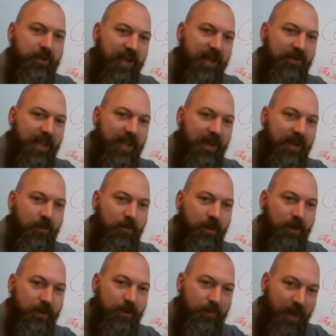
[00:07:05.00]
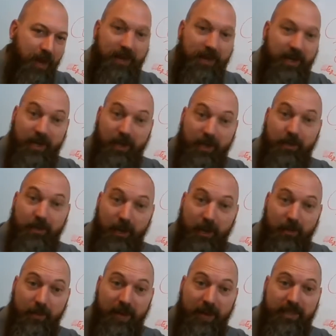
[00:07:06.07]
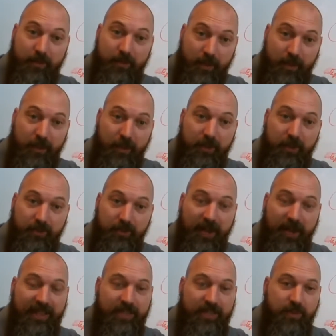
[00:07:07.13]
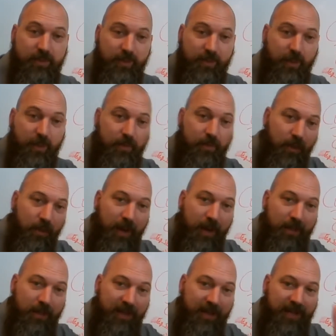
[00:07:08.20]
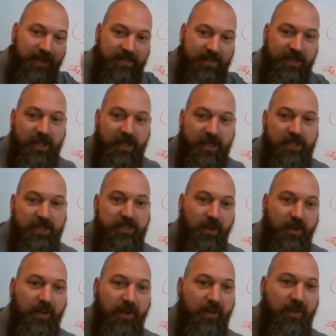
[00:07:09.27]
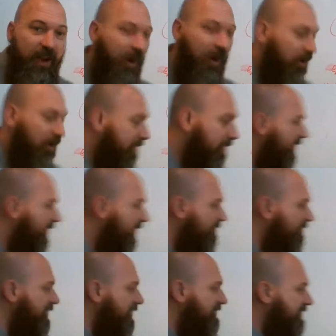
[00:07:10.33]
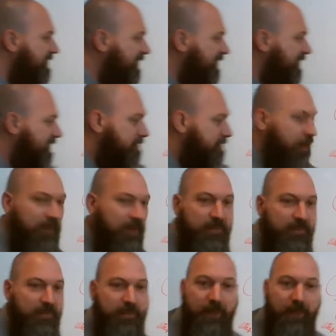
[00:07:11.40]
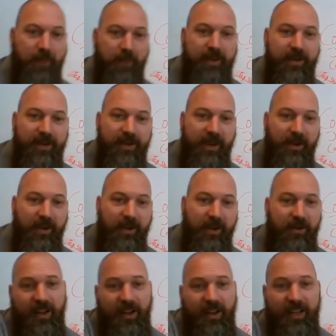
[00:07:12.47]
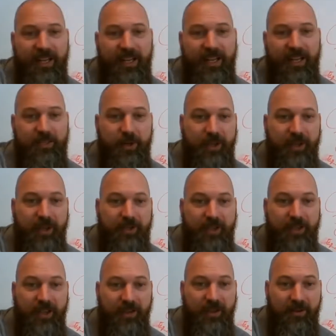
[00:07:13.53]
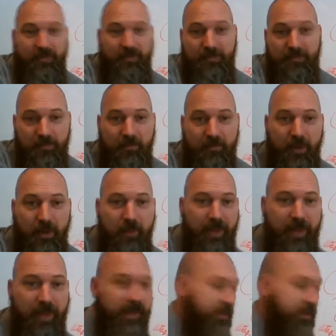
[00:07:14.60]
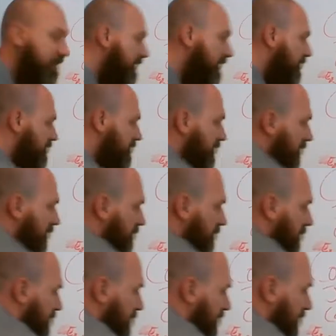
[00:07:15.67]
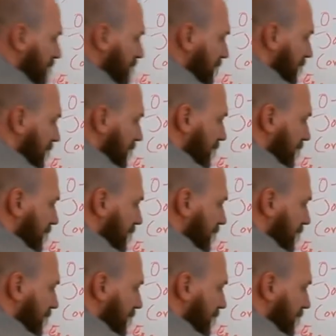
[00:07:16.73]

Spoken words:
you die without a will, you're probably going to go to probate to prove, right? That's what the word probate means. So if I already have a designated spot for the property to go, guess where you don't have to go? Probate. So the good thing about it